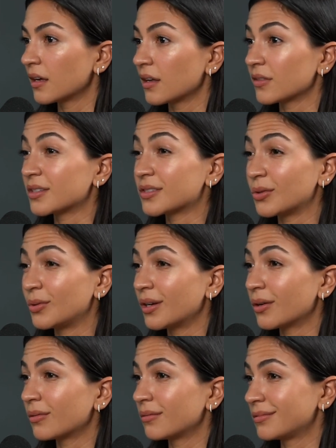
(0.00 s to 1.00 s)
the
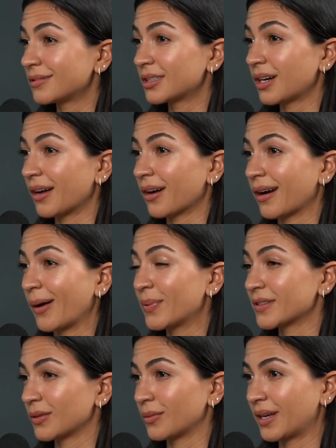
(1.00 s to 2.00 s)
studio cut our
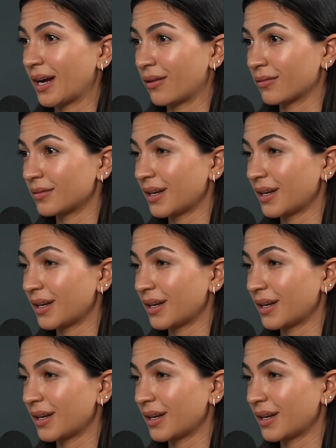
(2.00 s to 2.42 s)
episode count